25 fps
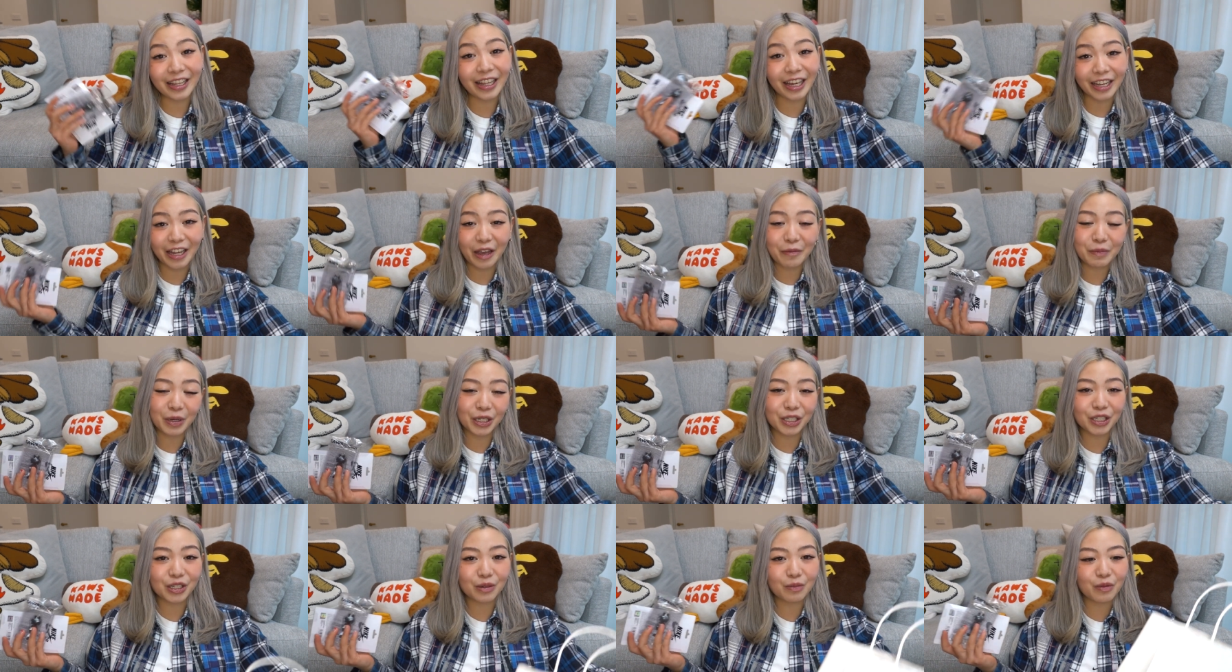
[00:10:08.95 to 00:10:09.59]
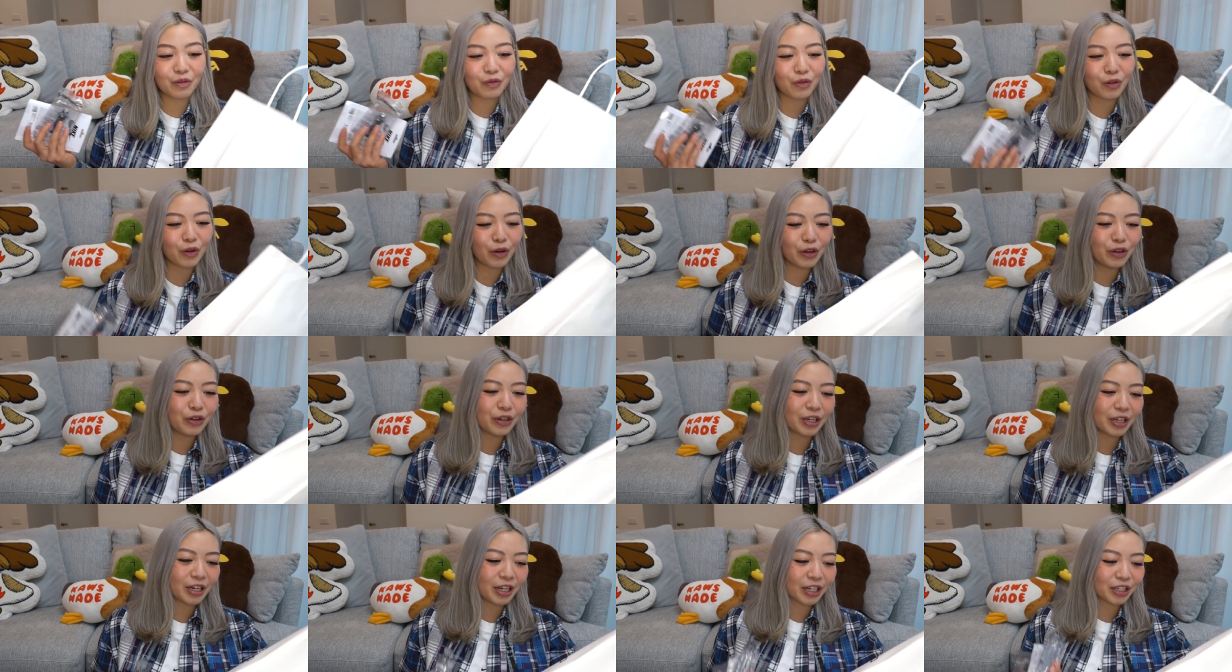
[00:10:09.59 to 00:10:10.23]
like I mentioned before,
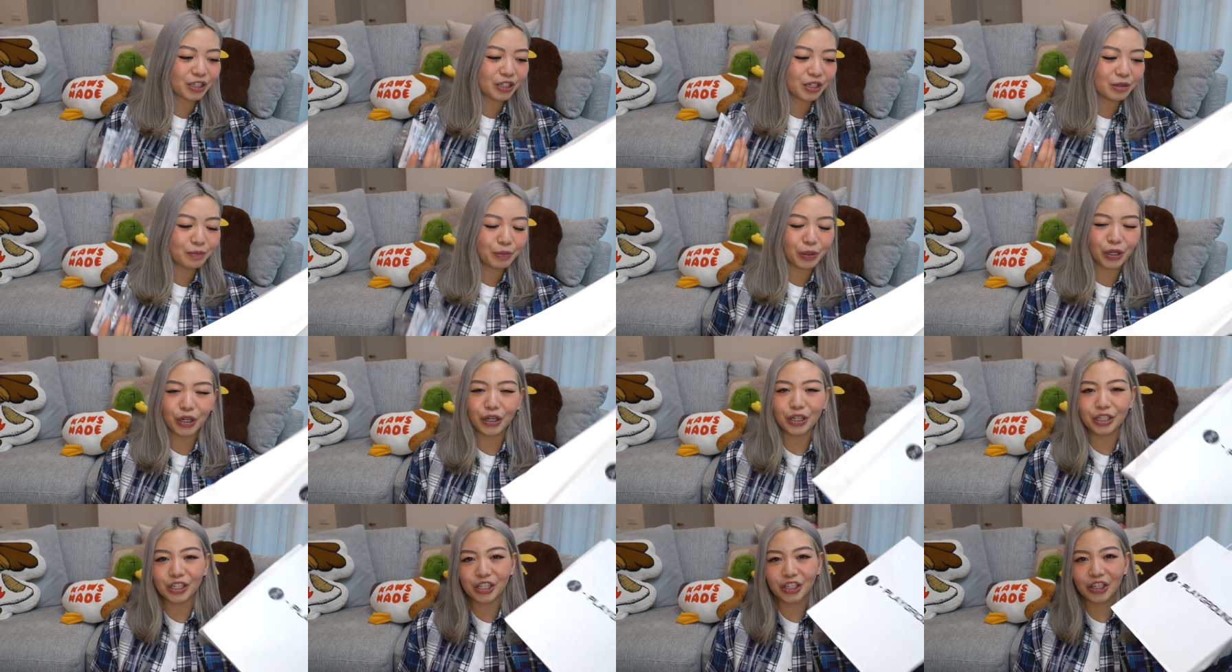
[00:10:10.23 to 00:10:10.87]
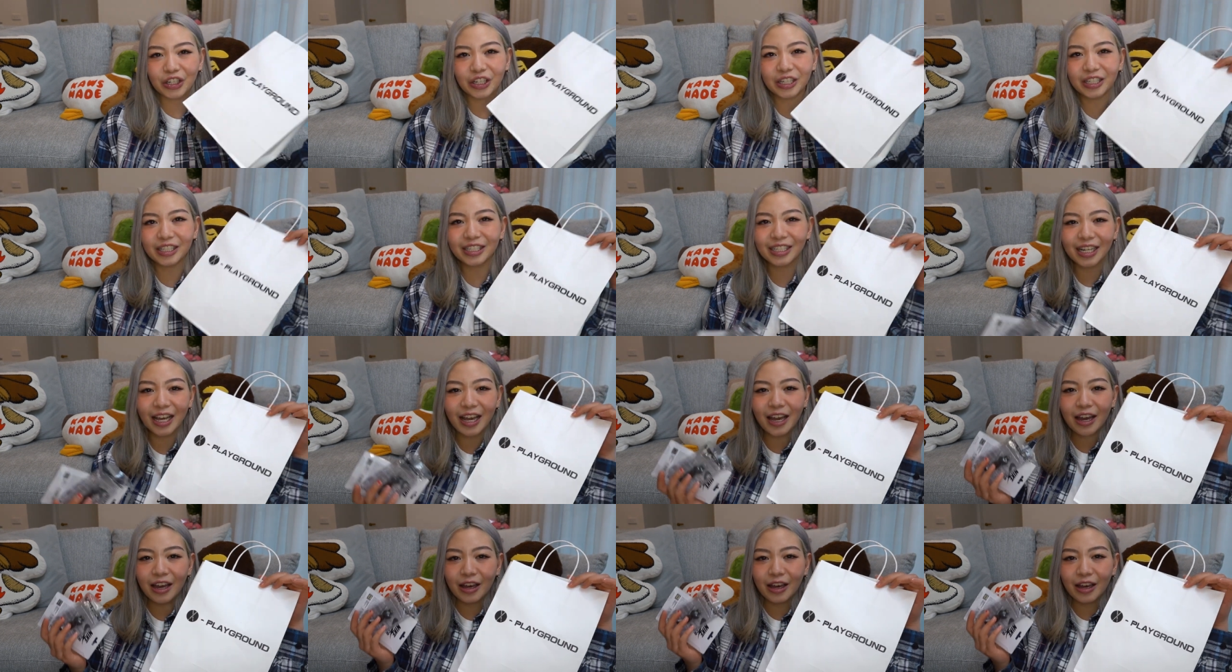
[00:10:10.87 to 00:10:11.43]
you can actually purchase